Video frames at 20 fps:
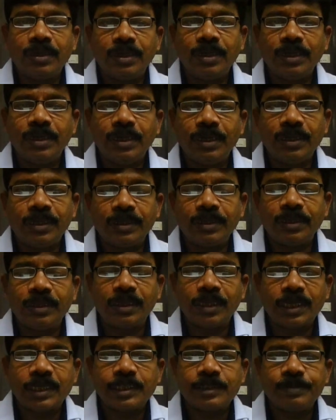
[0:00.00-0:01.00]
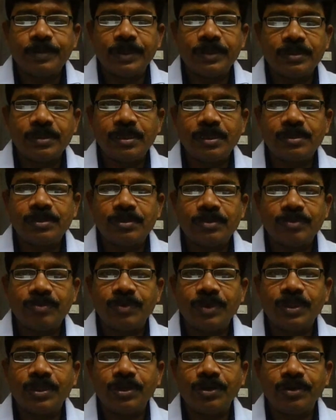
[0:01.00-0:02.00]
creating the expenses
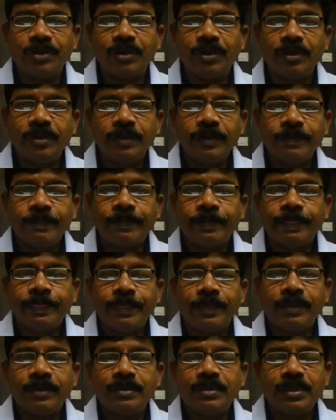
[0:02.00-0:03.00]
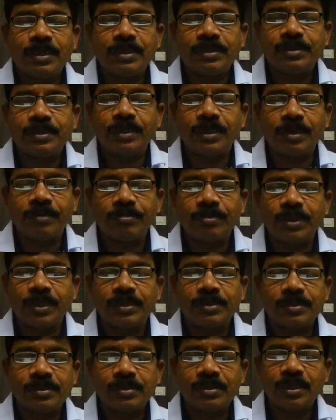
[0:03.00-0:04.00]
without GST
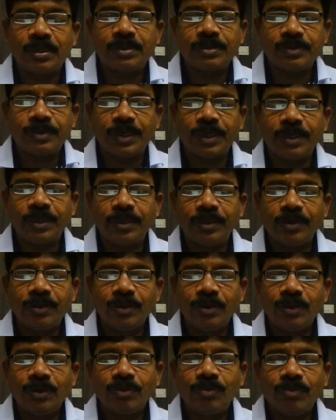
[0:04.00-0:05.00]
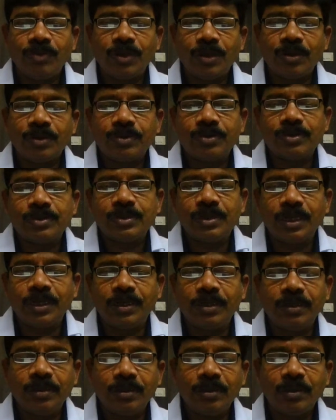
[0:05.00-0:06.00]
compliance. That's why we have to set
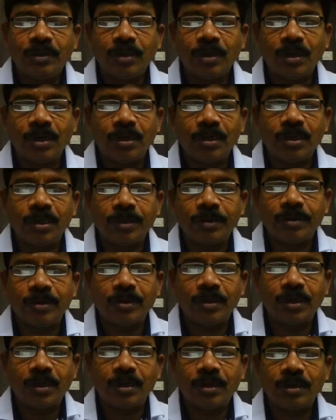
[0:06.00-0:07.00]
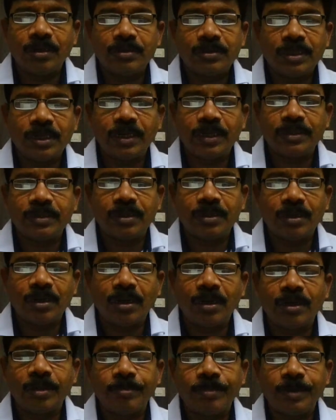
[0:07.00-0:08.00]
not select
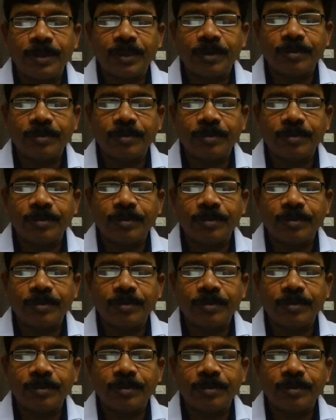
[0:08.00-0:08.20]
not applicable.